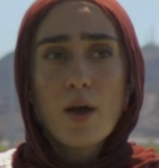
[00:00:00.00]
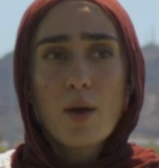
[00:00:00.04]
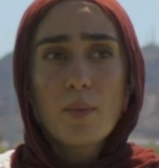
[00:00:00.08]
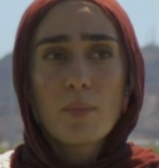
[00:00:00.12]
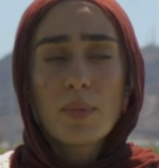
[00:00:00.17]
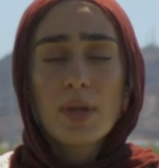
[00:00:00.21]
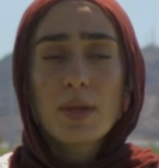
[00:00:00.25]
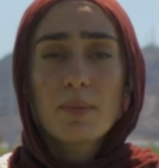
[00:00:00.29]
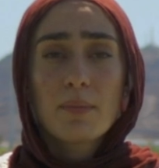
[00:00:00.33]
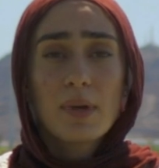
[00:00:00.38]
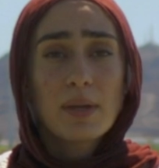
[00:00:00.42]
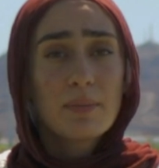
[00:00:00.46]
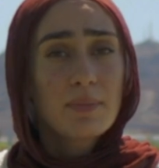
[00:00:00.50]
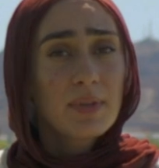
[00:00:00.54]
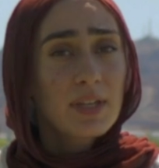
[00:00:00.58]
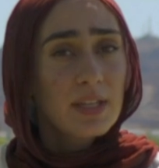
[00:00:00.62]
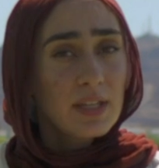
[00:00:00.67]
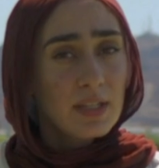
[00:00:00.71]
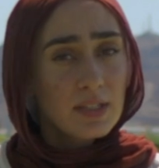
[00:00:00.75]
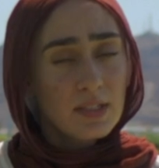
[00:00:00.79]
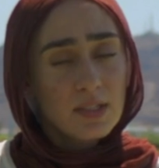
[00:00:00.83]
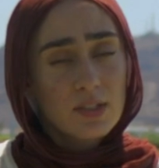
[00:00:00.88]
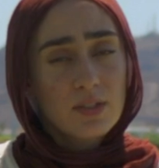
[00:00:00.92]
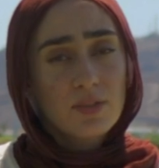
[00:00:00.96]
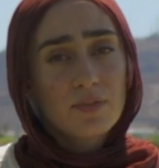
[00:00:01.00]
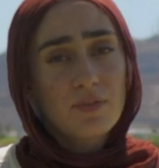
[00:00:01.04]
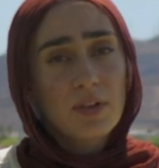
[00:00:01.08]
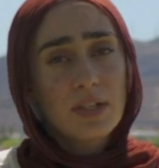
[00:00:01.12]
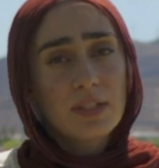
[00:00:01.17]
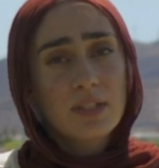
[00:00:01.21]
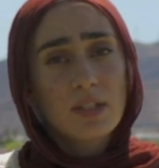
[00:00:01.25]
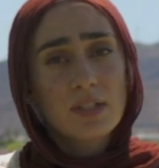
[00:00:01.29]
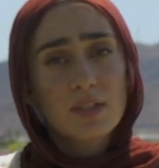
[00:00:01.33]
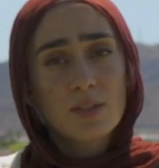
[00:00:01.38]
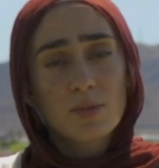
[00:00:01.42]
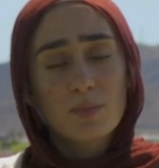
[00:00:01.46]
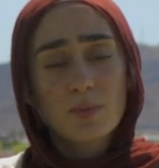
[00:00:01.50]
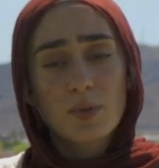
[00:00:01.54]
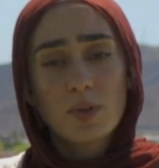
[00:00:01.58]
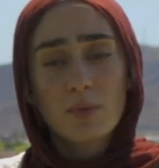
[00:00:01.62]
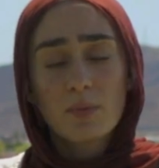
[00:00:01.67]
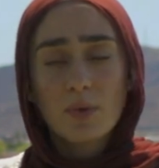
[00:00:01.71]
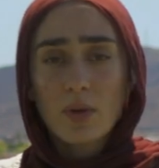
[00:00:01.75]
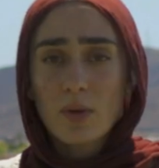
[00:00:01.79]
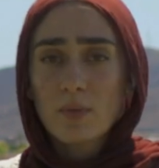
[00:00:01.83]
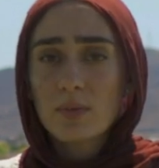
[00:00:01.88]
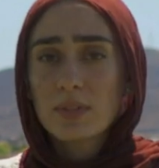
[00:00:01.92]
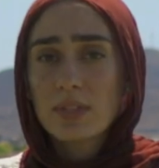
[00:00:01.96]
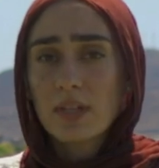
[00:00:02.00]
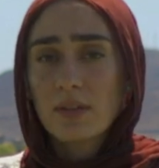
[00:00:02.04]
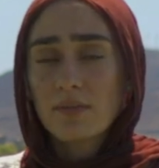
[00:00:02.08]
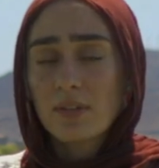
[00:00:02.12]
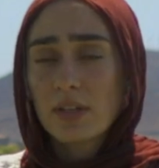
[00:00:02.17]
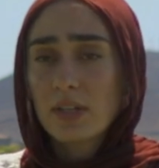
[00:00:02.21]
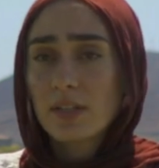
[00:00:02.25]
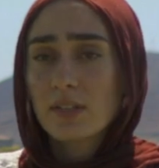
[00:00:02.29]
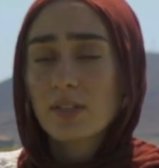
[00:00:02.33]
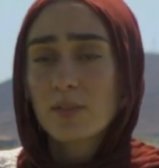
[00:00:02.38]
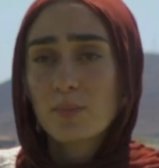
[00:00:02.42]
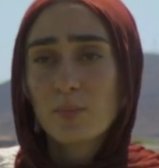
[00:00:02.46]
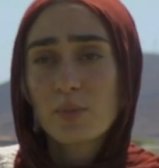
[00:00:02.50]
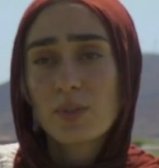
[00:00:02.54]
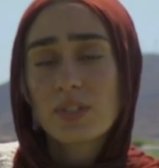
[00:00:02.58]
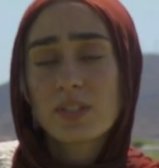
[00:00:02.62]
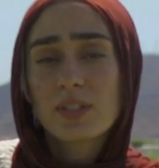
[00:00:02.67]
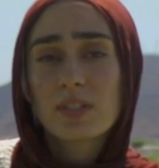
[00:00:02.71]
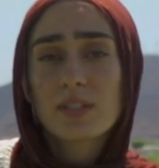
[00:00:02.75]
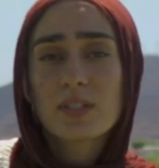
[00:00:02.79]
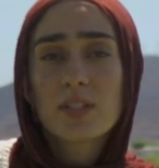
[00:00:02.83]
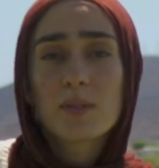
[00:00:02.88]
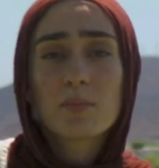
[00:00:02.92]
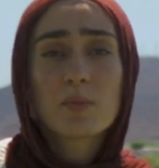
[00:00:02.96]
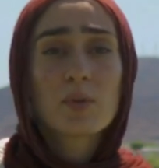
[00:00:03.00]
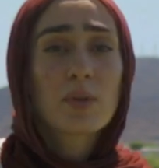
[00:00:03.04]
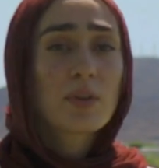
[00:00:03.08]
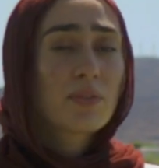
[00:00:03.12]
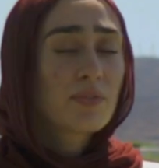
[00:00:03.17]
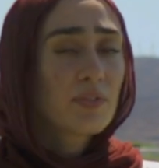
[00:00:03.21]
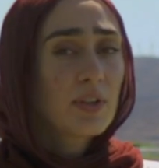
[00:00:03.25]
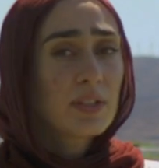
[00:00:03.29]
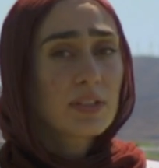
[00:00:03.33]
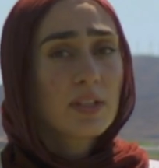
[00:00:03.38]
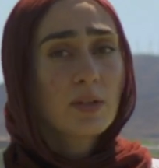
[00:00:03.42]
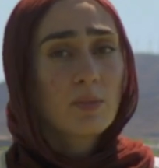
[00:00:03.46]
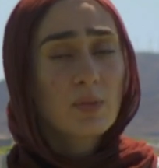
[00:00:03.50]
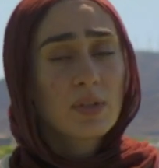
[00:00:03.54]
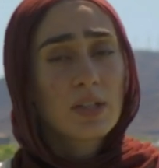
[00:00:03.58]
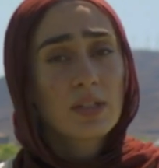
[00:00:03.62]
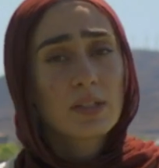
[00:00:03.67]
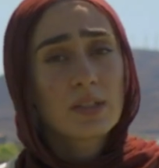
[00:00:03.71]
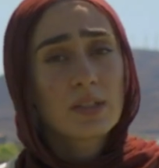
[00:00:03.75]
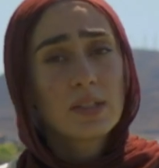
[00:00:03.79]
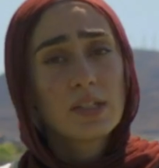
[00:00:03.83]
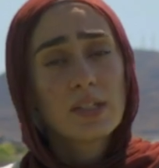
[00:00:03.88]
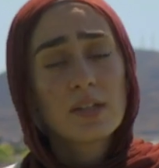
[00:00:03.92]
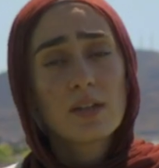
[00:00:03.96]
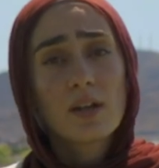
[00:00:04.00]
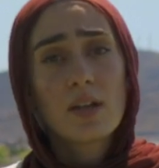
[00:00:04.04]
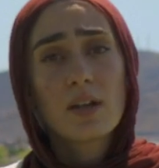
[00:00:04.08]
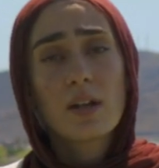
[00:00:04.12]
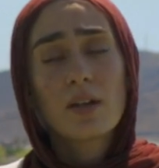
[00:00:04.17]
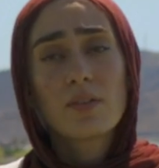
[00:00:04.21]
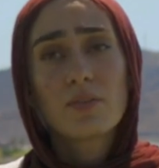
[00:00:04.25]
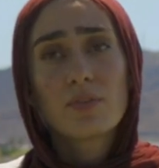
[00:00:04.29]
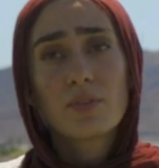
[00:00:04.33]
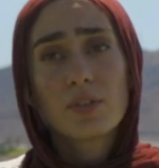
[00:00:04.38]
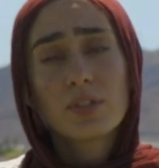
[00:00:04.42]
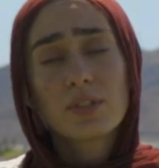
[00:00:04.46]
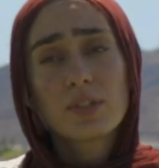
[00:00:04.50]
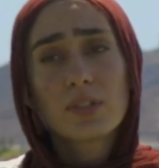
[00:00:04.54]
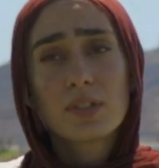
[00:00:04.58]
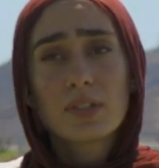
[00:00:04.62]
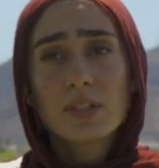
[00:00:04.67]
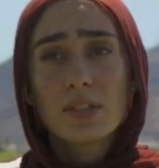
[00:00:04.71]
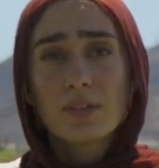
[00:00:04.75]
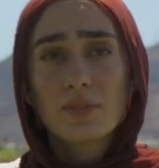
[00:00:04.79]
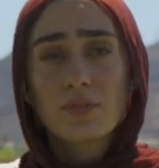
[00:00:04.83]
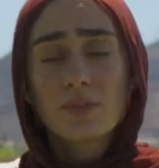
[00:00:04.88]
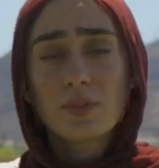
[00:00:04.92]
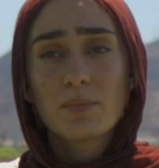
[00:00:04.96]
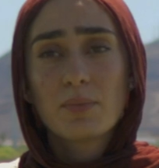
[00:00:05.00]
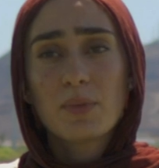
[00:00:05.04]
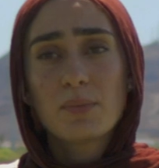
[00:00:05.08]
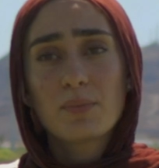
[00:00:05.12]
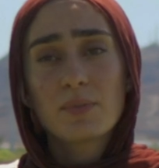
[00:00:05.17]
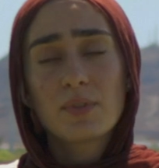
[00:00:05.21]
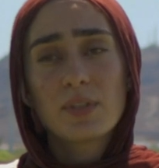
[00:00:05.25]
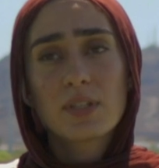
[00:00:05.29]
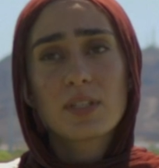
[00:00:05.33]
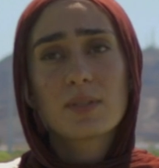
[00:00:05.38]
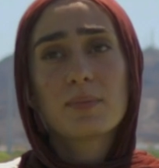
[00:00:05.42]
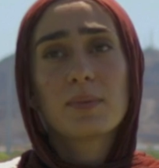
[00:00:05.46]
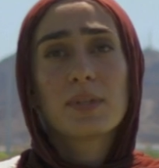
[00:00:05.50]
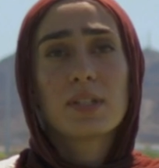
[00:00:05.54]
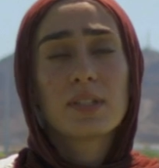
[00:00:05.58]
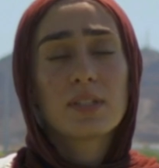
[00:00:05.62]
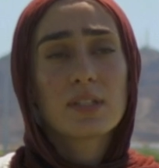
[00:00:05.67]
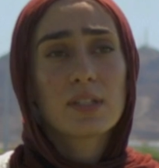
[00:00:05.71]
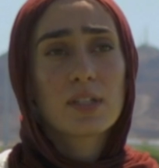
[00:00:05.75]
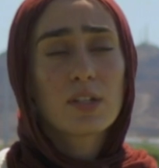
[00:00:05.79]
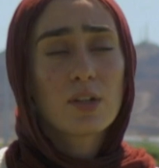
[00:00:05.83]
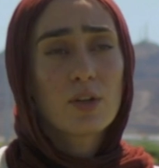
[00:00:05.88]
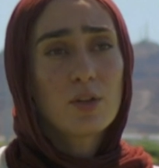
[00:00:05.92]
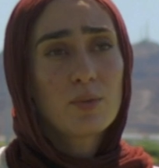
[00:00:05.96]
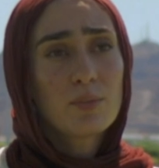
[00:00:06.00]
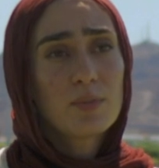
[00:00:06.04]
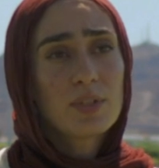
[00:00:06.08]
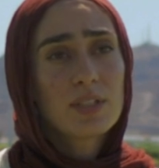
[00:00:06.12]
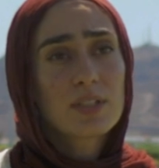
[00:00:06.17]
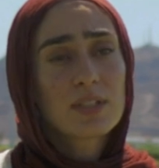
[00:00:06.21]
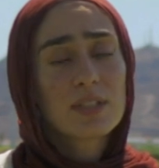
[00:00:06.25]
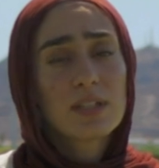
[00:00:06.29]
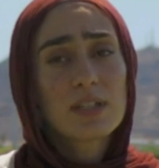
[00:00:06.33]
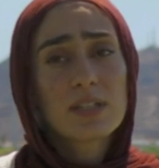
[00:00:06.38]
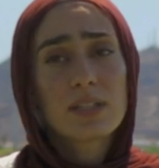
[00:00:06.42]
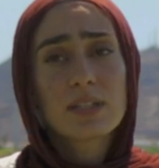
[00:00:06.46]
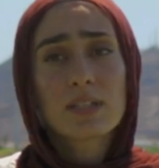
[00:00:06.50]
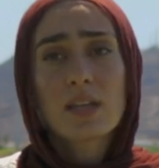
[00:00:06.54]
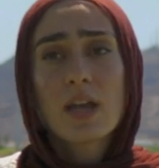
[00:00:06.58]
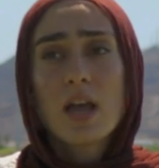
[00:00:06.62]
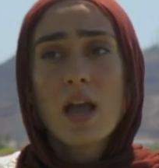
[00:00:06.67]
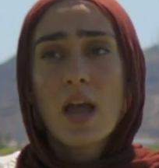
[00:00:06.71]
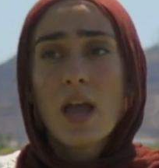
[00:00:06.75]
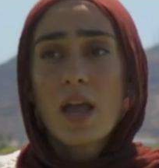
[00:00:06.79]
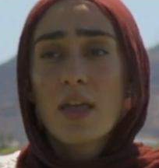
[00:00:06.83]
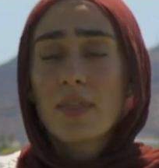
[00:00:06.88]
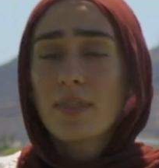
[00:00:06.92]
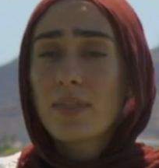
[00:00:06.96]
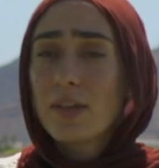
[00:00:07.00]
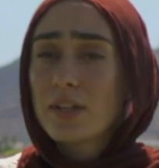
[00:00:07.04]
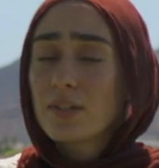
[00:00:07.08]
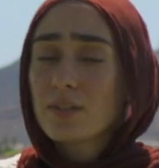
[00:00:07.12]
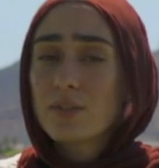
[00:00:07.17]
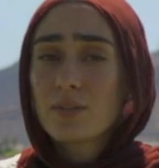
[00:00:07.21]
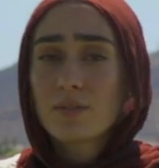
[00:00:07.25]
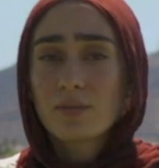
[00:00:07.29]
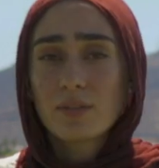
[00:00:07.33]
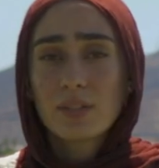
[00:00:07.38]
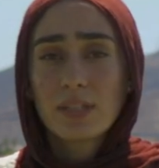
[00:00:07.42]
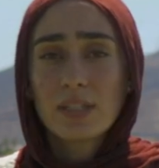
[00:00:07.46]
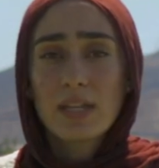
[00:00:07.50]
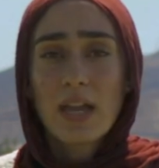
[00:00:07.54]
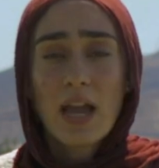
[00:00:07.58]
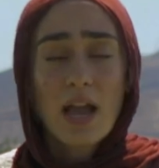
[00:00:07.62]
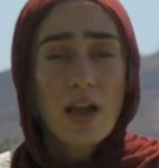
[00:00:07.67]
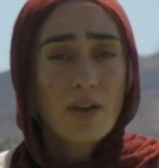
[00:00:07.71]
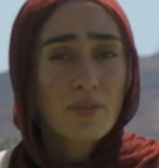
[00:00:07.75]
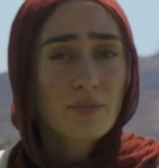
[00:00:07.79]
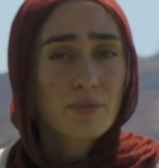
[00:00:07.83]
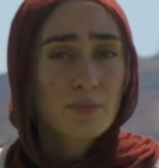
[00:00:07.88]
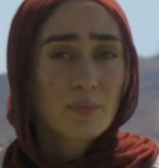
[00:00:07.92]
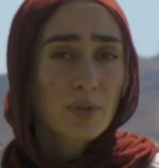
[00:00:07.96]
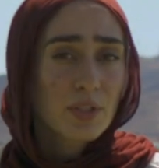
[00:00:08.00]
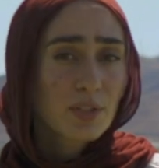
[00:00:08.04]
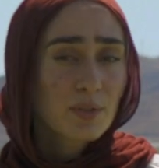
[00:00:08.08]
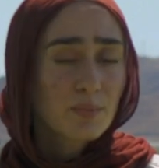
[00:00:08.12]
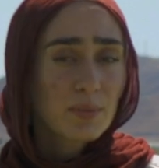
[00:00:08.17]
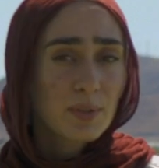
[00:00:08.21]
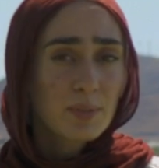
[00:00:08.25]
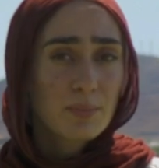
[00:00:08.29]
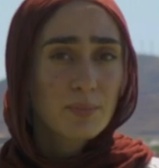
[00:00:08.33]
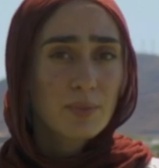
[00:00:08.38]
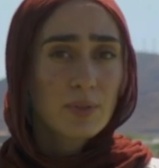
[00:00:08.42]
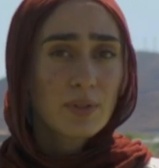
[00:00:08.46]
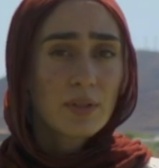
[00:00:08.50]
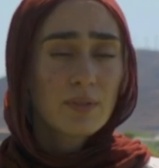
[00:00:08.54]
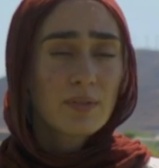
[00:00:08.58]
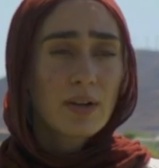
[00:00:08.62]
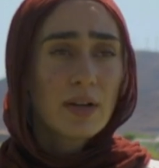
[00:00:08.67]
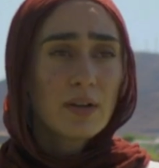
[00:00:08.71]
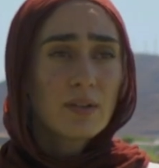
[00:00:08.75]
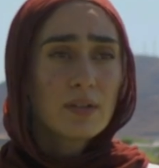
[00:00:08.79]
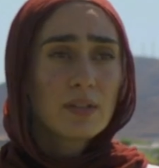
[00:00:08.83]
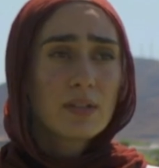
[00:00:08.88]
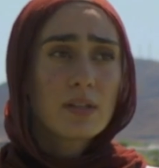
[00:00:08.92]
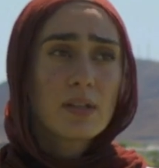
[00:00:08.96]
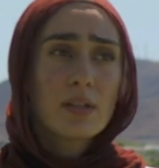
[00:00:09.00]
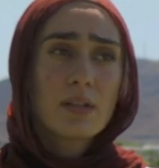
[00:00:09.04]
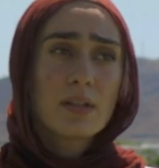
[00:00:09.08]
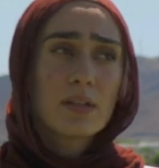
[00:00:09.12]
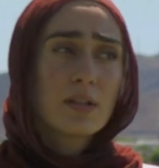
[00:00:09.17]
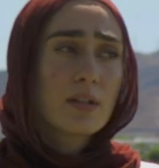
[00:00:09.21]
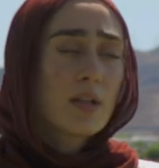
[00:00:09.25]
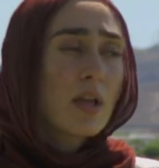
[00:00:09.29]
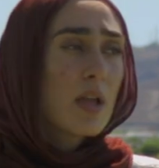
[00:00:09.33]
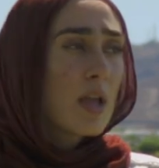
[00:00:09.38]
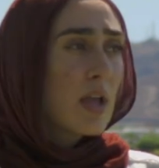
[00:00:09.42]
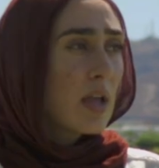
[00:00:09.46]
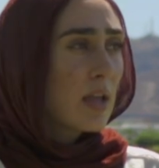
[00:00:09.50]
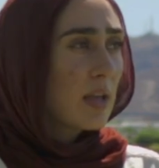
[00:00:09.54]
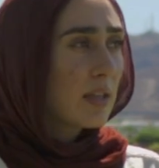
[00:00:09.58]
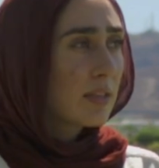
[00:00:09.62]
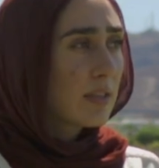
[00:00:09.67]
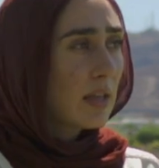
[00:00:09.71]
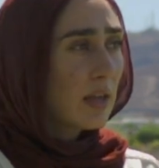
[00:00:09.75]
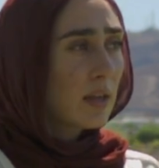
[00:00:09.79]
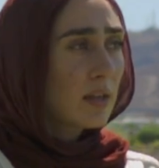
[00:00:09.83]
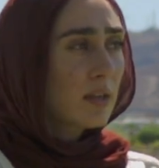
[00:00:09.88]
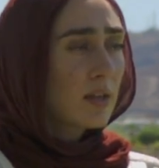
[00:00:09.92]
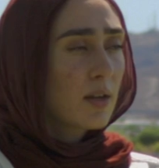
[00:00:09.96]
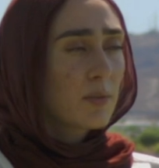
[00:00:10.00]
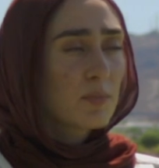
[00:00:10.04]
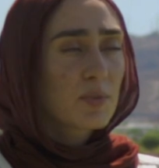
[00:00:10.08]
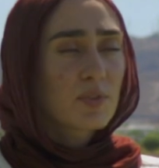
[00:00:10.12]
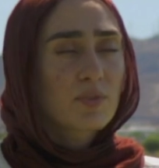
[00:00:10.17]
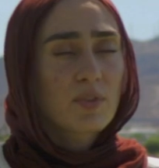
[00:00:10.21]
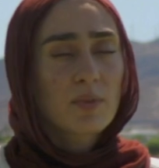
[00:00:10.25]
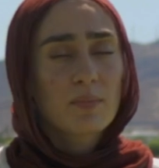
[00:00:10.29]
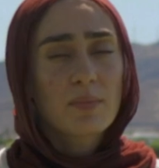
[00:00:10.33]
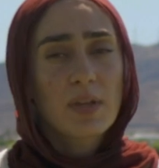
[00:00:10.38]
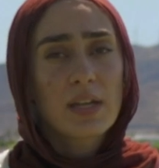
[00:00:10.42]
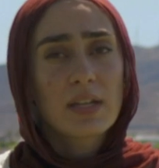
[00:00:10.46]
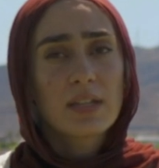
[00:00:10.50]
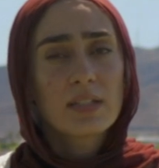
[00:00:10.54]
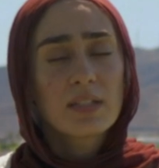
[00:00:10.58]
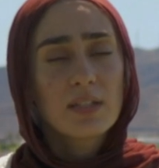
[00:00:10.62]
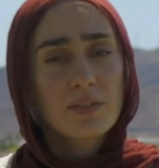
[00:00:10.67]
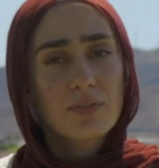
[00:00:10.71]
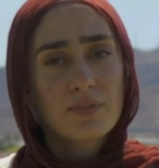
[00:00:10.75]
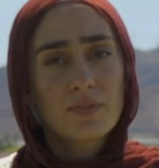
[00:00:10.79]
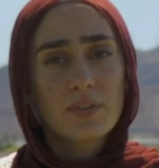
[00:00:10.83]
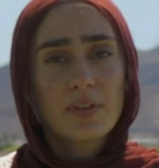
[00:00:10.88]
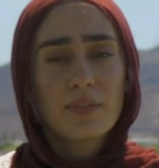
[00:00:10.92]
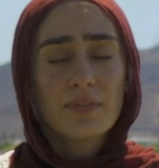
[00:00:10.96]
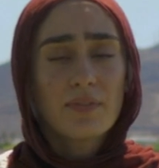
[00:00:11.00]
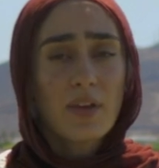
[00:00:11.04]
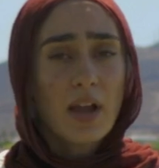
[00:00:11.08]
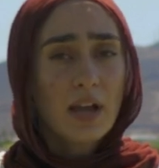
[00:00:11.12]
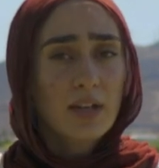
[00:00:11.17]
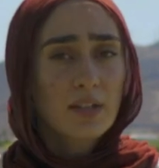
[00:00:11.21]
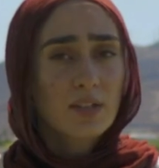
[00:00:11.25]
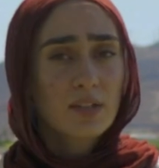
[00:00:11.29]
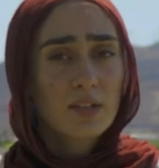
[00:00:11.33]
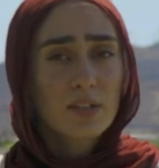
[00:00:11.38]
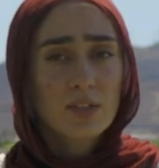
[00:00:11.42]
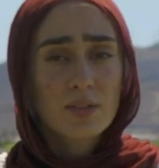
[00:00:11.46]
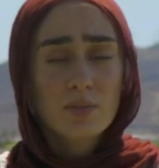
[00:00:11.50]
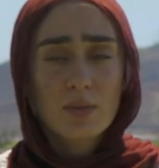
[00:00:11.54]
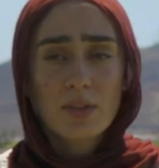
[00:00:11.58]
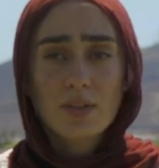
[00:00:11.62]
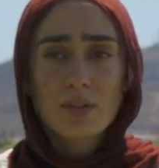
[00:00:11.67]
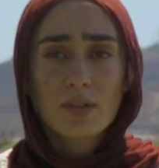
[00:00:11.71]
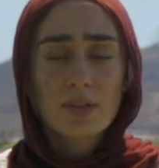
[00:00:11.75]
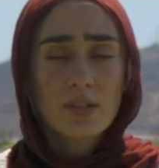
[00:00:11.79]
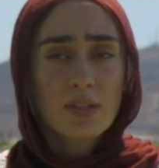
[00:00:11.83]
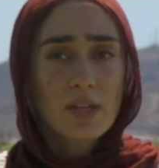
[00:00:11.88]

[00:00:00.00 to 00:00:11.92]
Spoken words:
it might be easy to find that support. We always have like a support system or a friend that we can lean on. Unfortunately, for people experiencing homelessness, they don't really have much people around, and that comes from like different factors, whether